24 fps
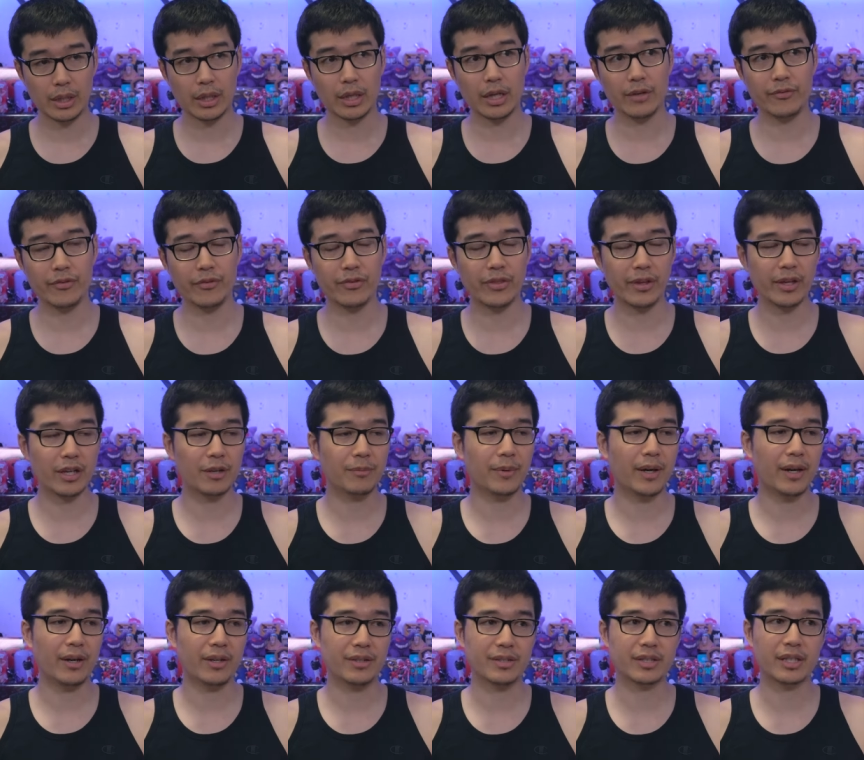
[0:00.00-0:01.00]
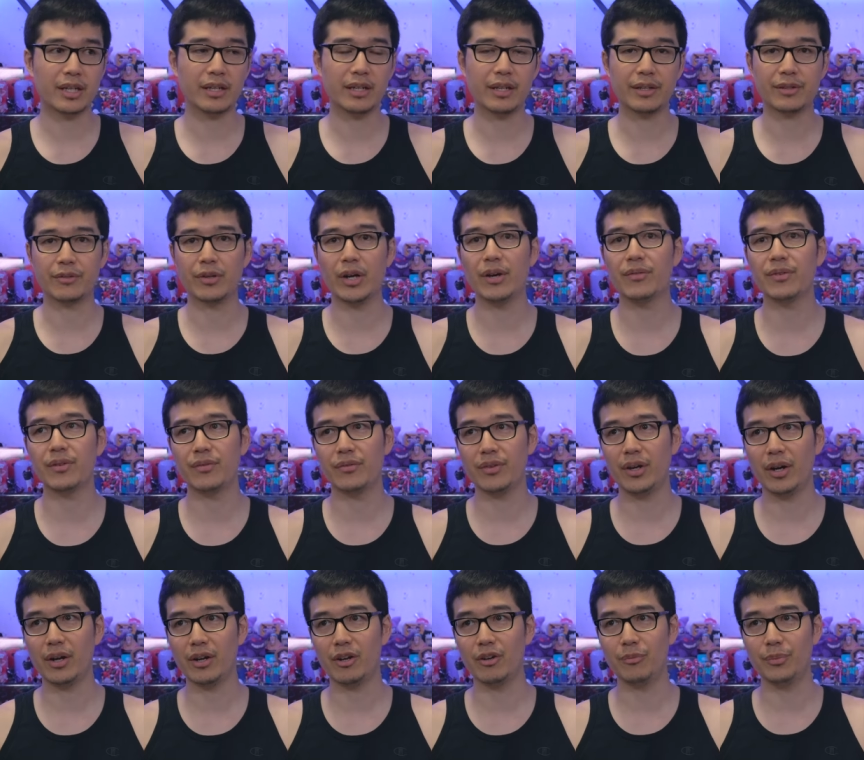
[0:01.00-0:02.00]
if you think about it, it's kind of like Grand Theft
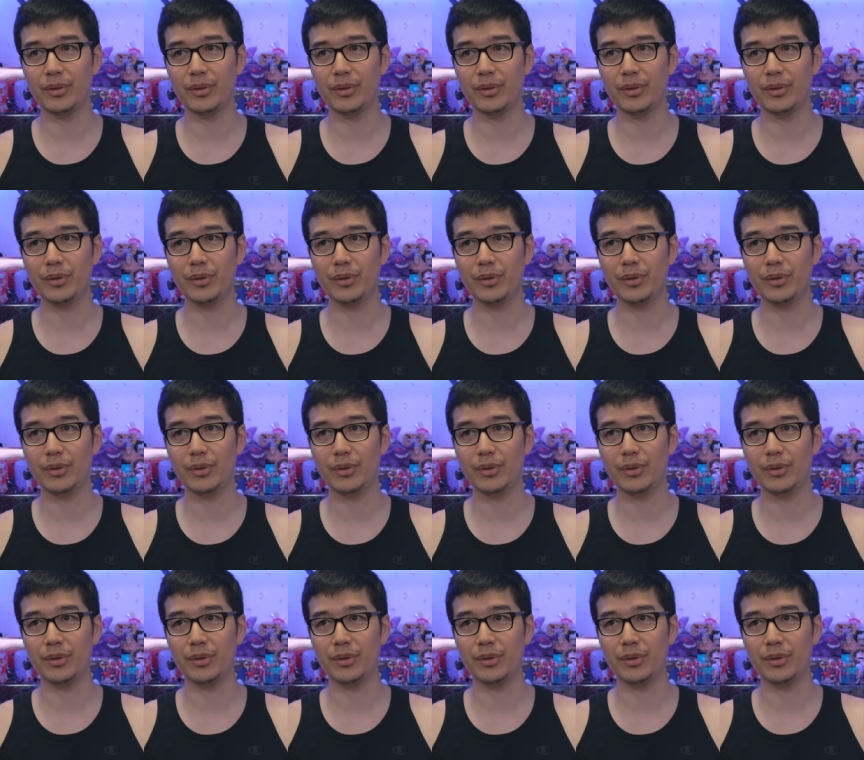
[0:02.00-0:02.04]
Auto